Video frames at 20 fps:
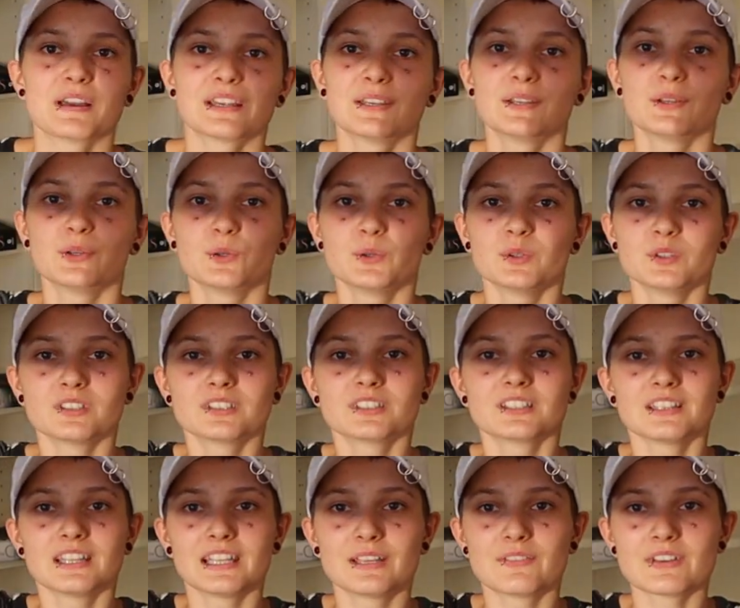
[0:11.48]
my new
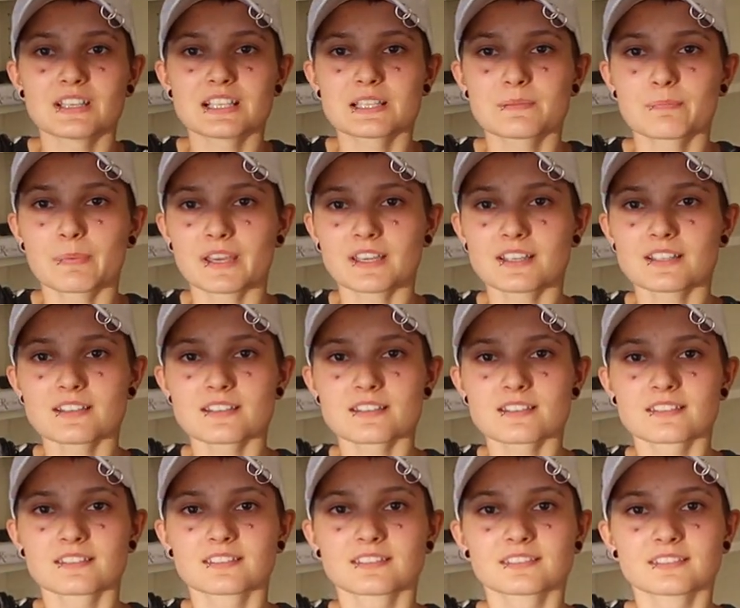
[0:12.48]
living
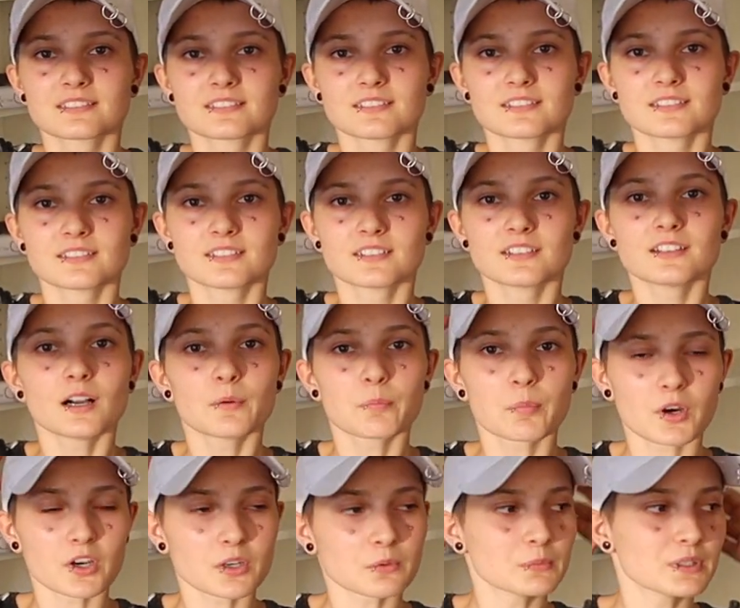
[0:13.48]
space
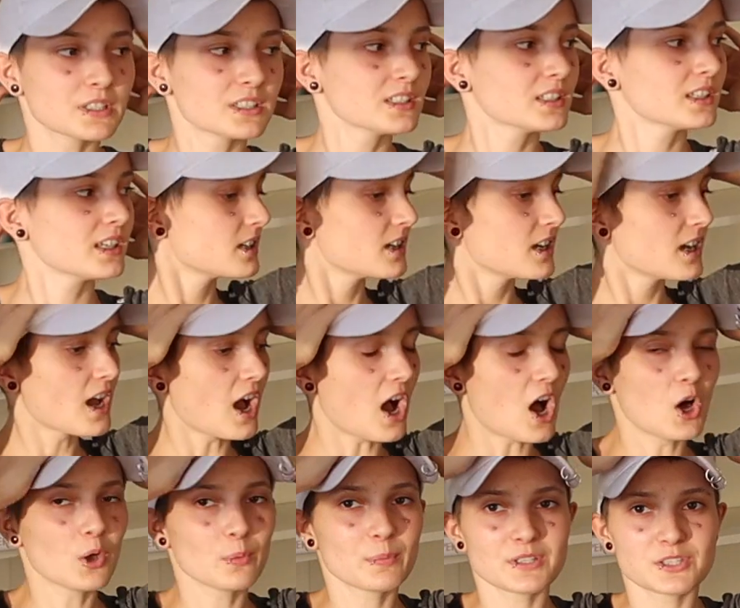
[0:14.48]
apartment.
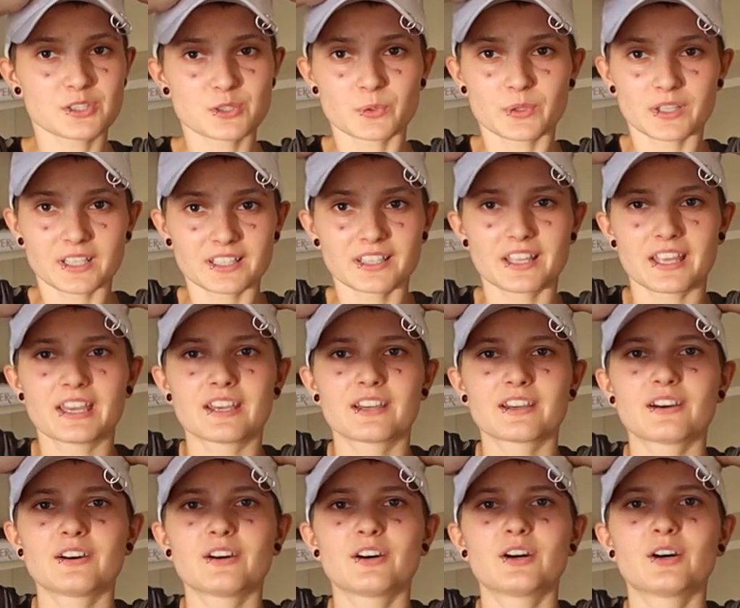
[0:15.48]
I'll be doing
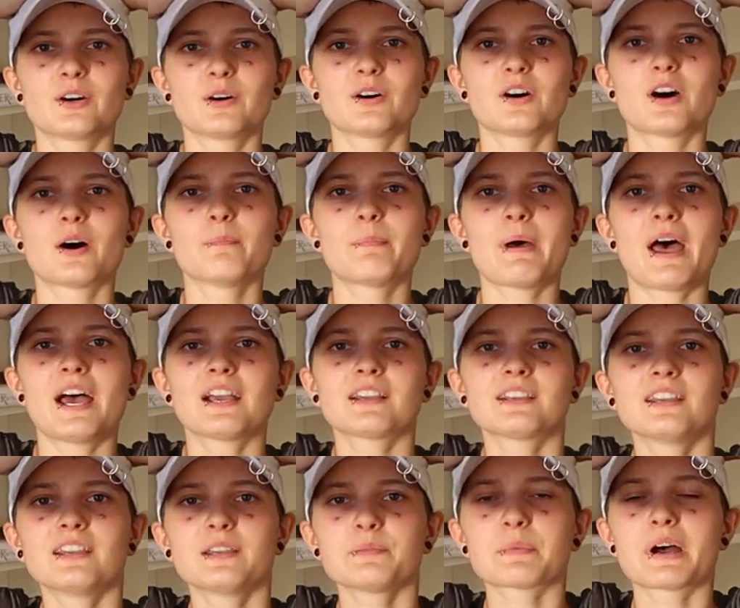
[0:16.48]
like
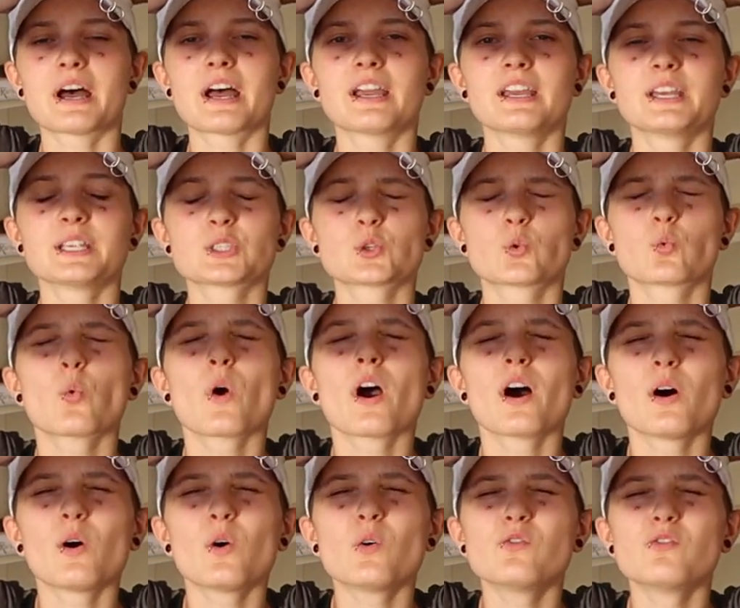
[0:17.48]
unpacking my
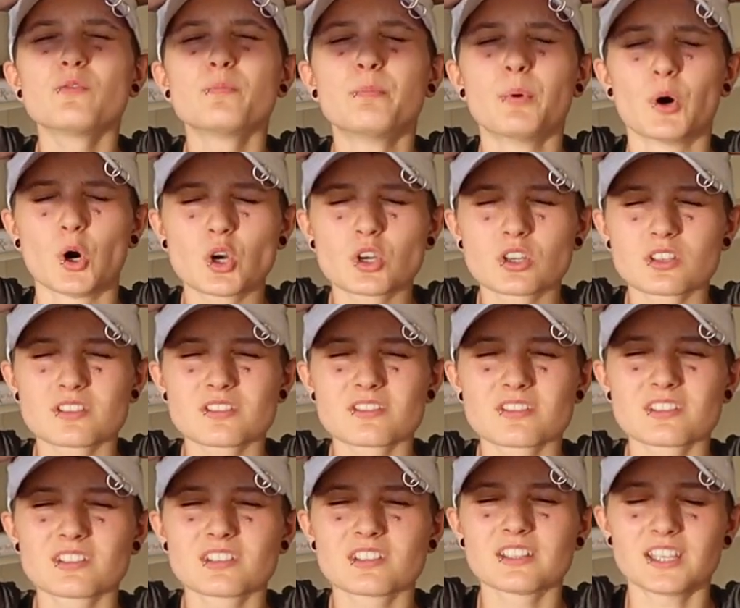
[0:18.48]
12
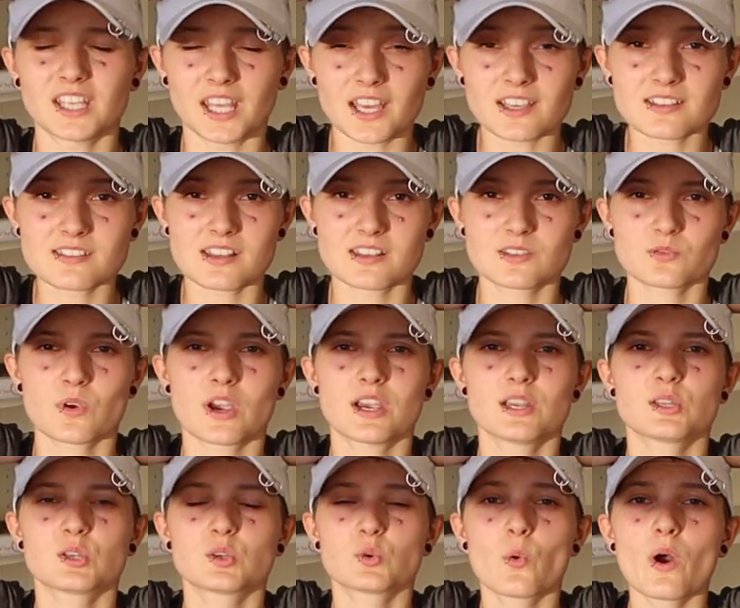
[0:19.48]
books. Yes, that's
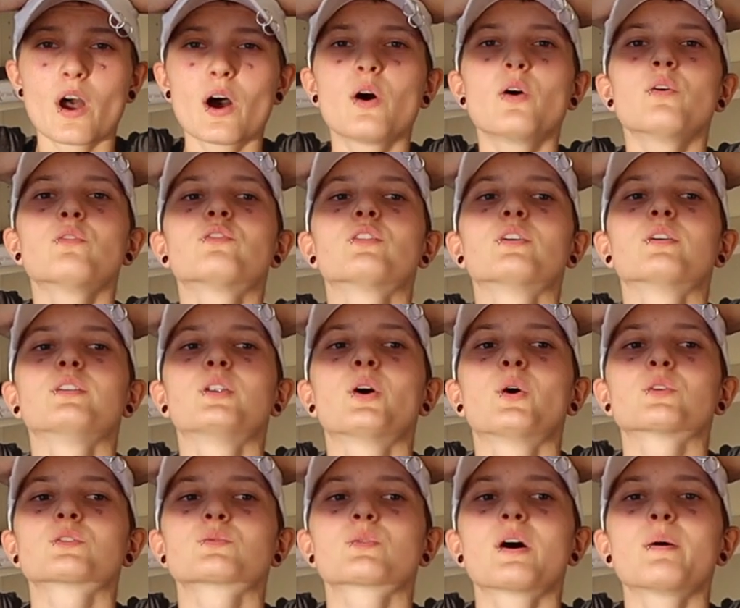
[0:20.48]
right. 12
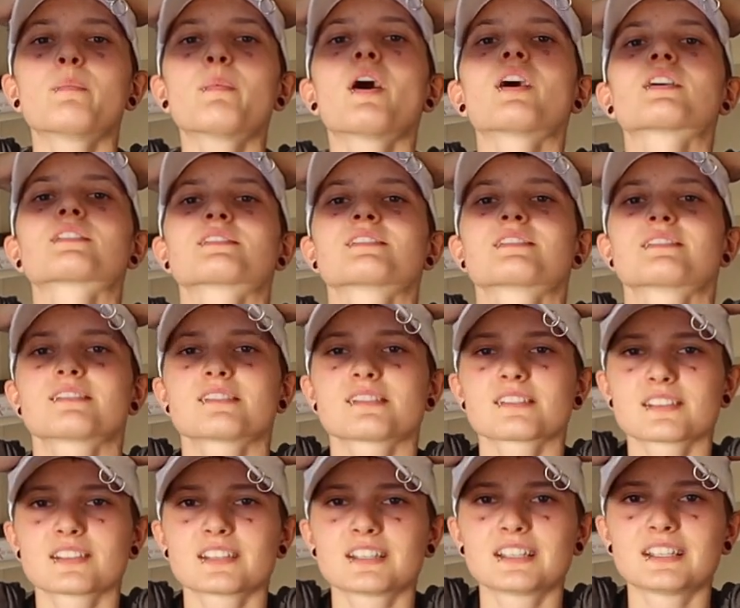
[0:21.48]
boxes.
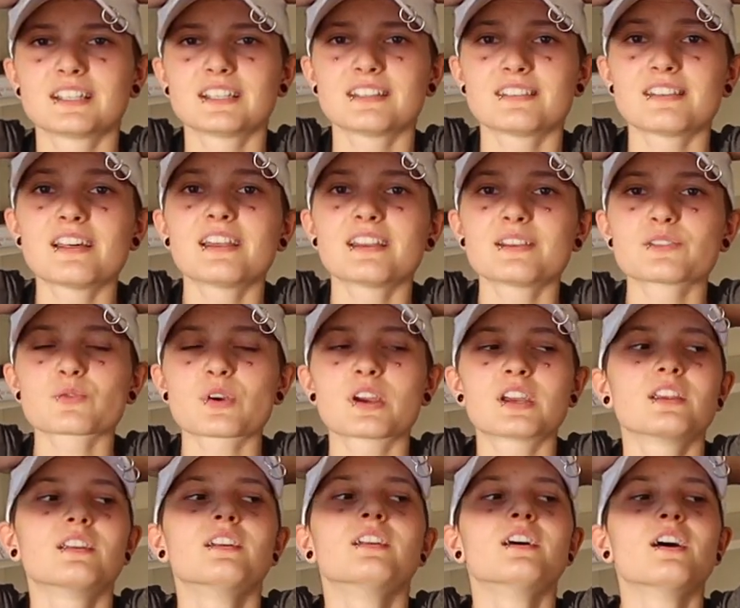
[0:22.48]
That is
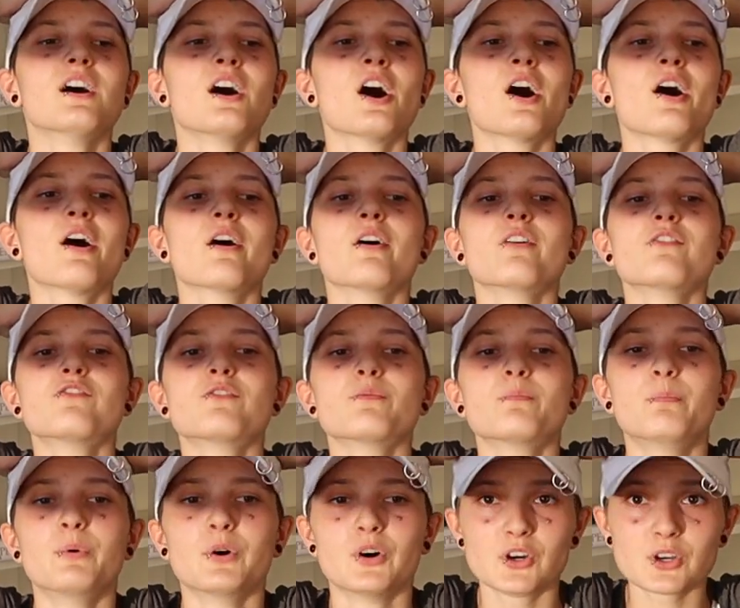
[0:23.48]
right. Of
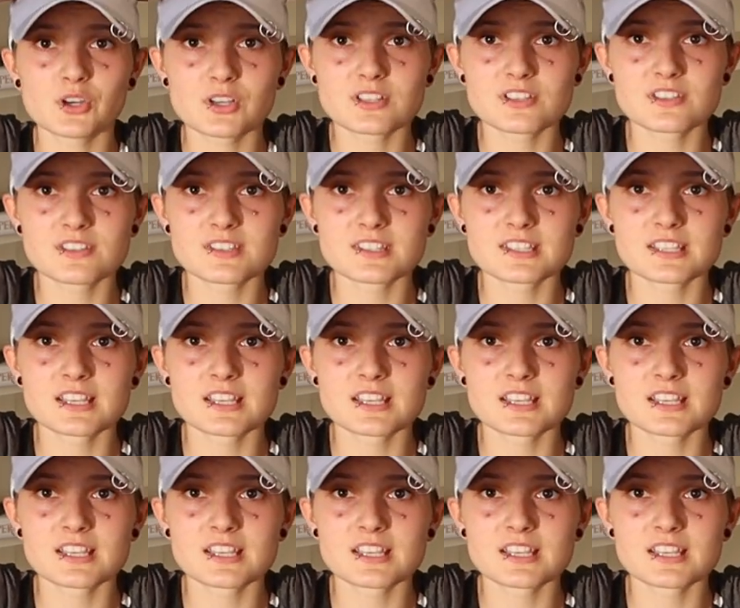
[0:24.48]
books